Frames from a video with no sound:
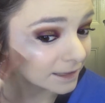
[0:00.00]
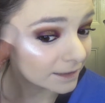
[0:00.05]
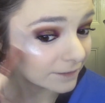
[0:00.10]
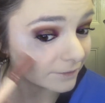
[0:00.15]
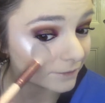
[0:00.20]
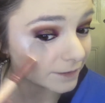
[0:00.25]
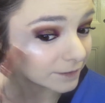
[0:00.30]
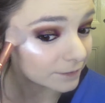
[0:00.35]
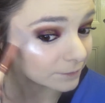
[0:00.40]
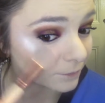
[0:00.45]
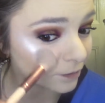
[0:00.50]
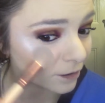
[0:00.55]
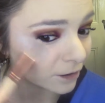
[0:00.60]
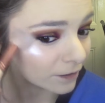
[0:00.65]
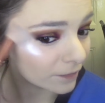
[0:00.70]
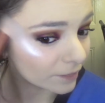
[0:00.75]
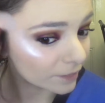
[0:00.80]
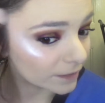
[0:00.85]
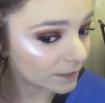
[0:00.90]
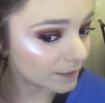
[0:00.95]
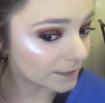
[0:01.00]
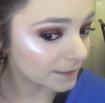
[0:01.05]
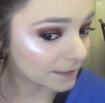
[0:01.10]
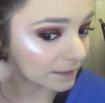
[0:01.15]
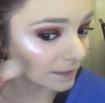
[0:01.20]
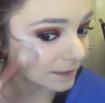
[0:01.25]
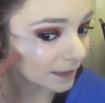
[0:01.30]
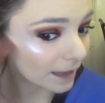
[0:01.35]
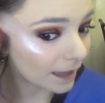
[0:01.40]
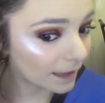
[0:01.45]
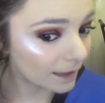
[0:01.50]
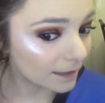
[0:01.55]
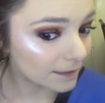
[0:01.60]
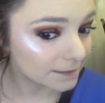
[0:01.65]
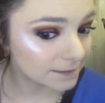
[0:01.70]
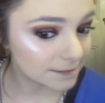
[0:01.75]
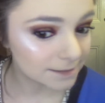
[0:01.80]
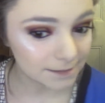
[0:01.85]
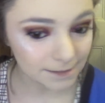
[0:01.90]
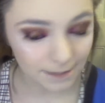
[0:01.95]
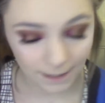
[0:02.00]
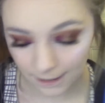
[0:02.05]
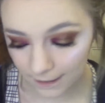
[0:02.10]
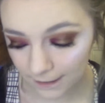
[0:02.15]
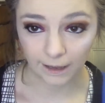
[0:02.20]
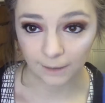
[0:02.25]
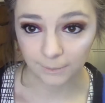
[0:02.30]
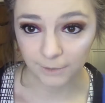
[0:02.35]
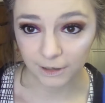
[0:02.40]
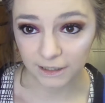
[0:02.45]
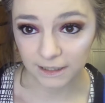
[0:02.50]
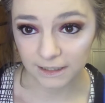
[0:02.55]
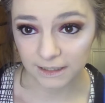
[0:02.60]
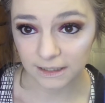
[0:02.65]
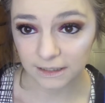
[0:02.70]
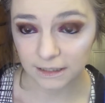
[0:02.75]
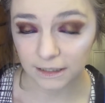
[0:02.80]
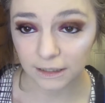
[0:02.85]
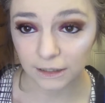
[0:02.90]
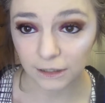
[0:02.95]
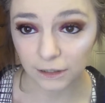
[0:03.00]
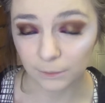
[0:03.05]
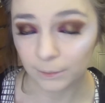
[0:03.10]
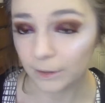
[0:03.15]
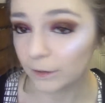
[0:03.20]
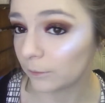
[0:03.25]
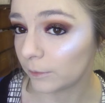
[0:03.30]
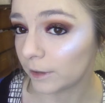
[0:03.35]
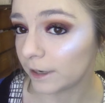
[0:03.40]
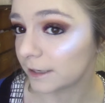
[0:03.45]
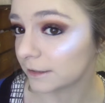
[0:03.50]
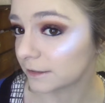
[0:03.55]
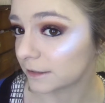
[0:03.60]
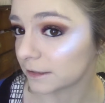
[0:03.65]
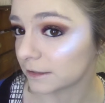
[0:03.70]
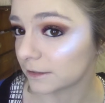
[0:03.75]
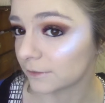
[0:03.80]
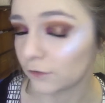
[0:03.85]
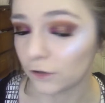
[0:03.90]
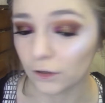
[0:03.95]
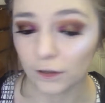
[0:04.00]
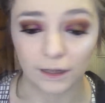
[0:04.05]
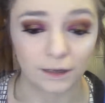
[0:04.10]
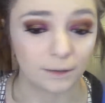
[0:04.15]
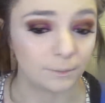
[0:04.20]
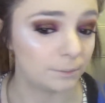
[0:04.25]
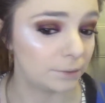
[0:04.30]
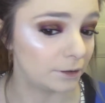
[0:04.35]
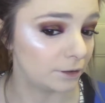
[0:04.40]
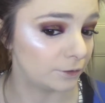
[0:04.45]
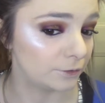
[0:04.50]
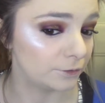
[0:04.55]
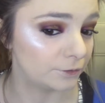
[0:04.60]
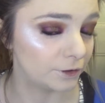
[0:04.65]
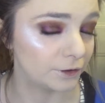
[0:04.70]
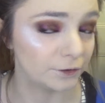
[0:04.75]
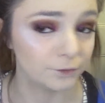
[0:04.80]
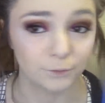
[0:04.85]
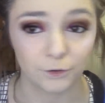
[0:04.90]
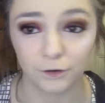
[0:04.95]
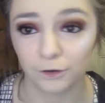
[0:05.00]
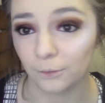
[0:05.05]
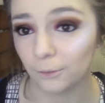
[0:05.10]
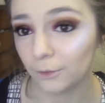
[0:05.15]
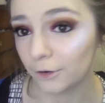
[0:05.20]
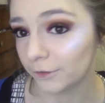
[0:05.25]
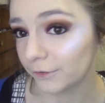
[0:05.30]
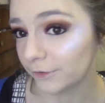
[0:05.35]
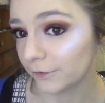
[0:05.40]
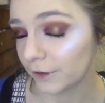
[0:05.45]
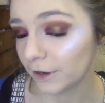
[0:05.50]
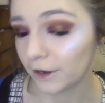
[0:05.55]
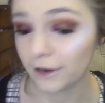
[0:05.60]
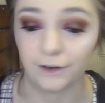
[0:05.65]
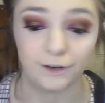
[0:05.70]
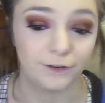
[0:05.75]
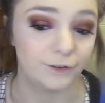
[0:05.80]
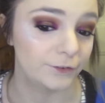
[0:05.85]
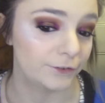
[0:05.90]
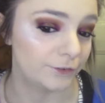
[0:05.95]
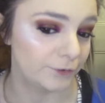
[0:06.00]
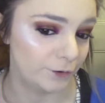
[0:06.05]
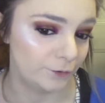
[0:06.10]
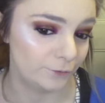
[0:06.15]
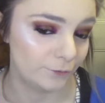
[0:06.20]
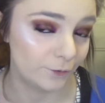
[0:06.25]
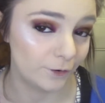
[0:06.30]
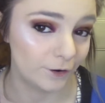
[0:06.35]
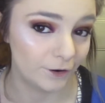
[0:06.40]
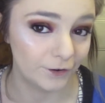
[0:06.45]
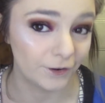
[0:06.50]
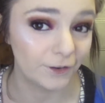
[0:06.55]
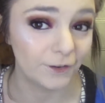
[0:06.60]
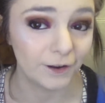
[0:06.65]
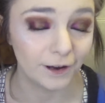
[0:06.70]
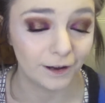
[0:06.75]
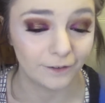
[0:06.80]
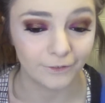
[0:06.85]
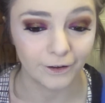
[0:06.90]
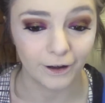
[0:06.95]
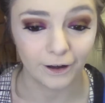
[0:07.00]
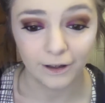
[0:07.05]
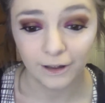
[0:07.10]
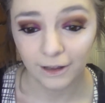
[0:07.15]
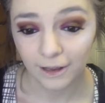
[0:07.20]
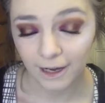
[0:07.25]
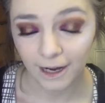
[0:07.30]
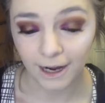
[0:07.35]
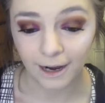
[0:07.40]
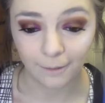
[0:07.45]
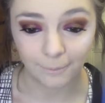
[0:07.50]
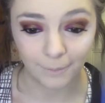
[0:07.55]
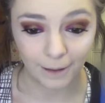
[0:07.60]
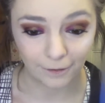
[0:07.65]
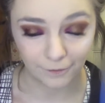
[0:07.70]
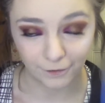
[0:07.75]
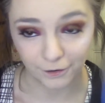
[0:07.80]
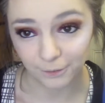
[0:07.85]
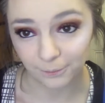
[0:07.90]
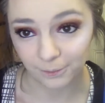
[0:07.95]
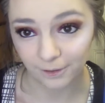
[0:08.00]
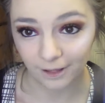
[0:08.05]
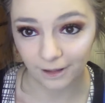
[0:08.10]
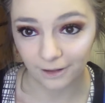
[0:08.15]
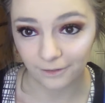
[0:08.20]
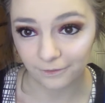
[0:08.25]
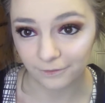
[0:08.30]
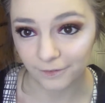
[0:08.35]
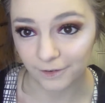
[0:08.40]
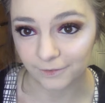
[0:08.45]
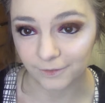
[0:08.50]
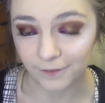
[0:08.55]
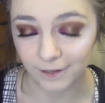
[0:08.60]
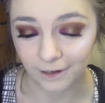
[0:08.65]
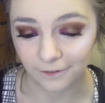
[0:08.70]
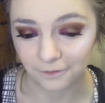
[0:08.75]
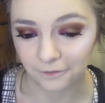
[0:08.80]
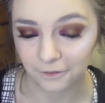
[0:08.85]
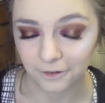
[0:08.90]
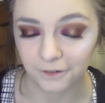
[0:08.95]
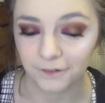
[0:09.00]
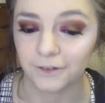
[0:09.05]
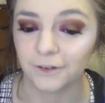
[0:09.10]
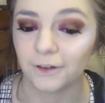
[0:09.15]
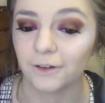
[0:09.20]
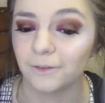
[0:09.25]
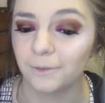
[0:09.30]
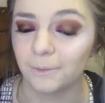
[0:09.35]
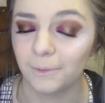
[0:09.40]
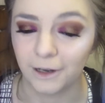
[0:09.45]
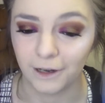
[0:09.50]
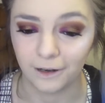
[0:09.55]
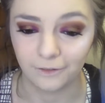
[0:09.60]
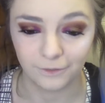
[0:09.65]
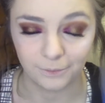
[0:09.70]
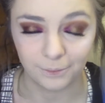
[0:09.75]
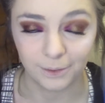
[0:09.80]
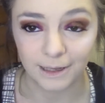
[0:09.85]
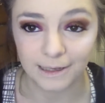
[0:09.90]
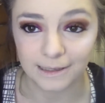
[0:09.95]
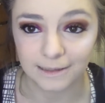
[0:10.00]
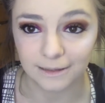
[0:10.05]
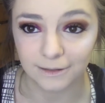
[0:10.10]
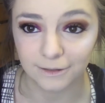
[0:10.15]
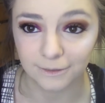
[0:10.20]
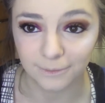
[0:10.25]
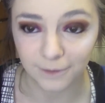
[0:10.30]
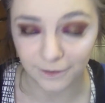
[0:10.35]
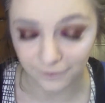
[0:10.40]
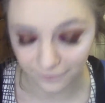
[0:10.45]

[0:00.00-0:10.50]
This one, yes. I mean, this is gonna look a bit weird because I've got like a blue tone one on one side and a silver one on the other, and I'm now gonna put like 50 other ones on my other places on my